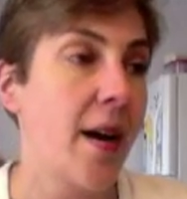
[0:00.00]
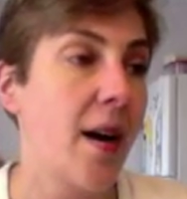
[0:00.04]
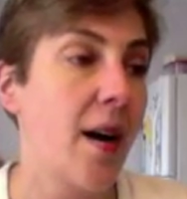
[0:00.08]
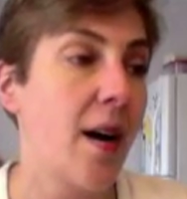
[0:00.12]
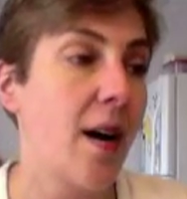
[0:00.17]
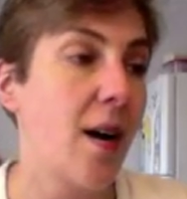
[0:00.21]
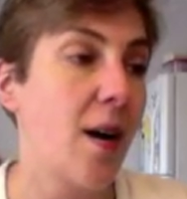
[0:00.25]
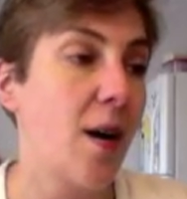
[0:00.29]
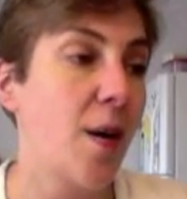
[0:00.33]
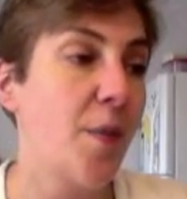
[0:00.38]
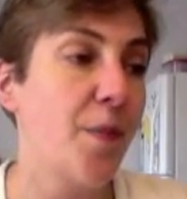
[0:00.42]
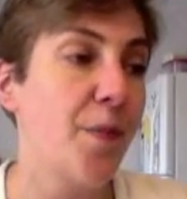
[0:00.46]

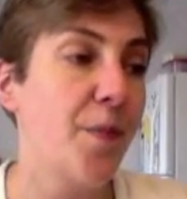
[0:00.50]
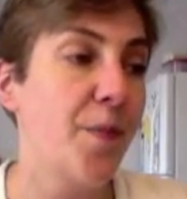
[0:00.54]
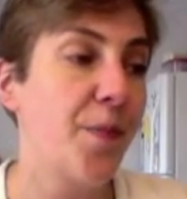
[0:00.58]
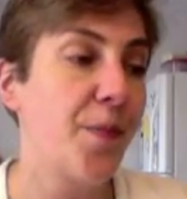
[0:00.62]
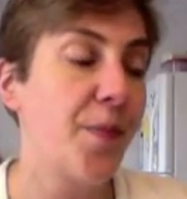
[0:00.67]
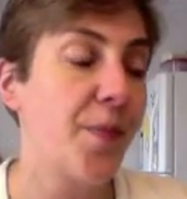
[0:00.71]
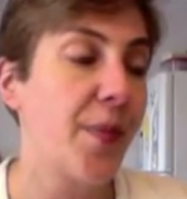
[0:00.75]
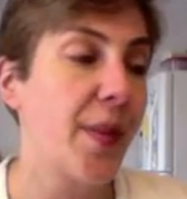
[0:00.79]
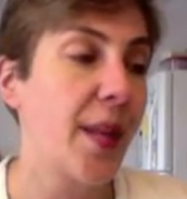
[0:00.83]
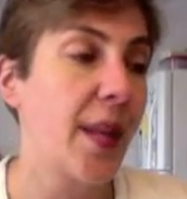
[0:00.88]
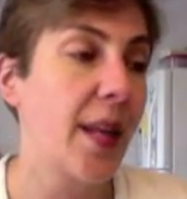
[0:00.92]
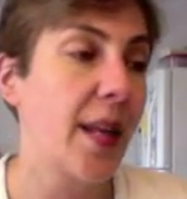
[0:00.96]
Um,
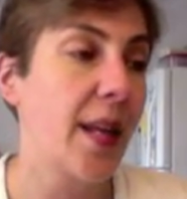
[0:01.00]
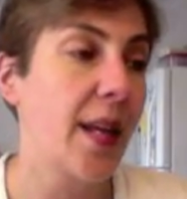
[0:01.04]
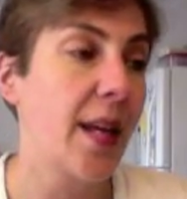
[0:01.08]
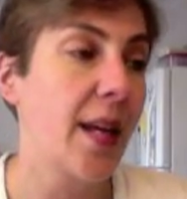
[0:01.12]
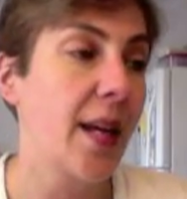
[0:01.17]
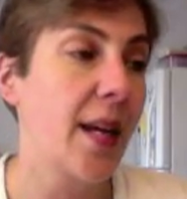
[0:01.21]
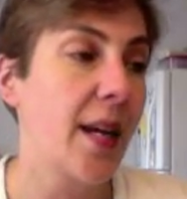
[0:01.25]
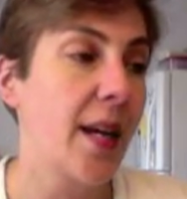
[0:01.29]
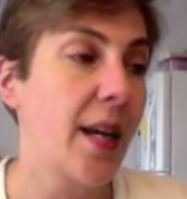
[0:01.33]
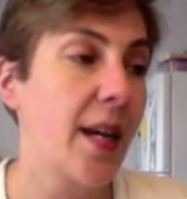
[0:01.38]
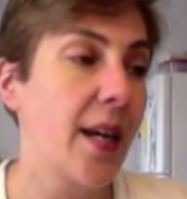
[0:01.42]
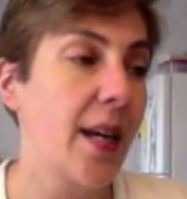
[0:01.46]

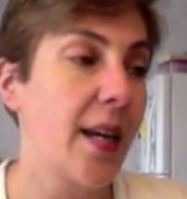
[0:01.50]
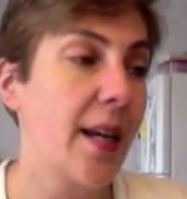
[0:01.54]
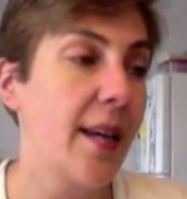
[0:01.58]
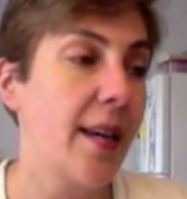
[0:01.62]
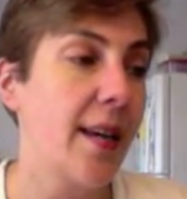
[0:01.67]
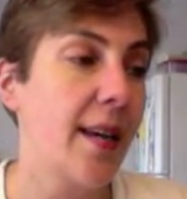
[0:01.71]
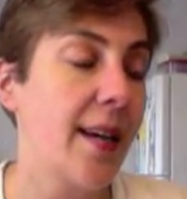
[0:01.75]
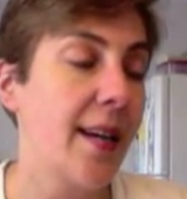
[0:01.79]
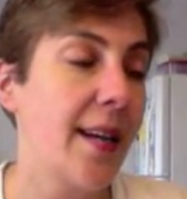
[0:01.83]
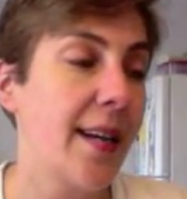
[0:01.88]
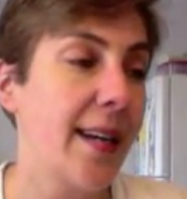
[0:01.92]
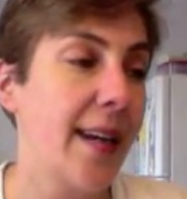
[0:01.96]

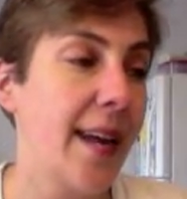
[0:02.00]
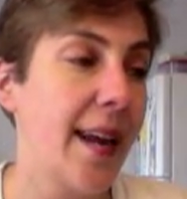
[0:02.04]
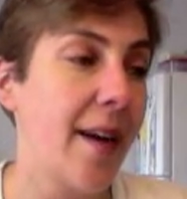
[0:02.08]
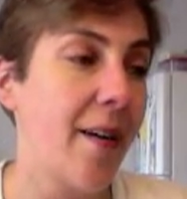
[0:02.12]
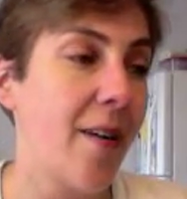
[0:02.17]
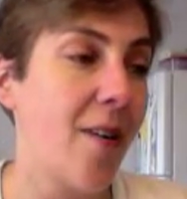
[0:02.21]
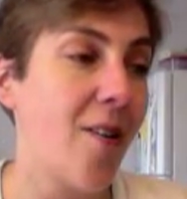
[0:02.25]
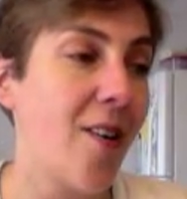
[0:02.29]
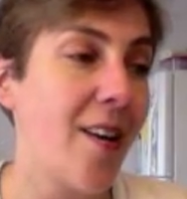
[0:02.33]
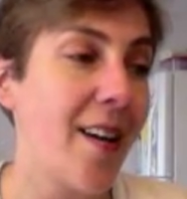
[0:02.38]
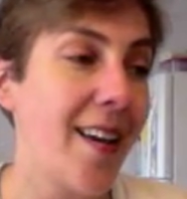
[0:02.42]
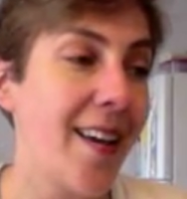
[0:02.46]

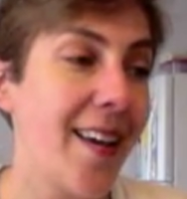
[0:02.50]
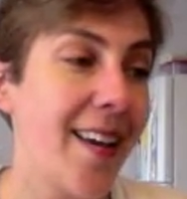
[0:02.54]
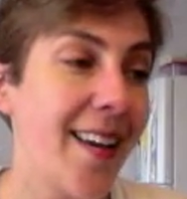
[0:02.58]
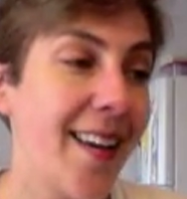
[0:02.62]
now,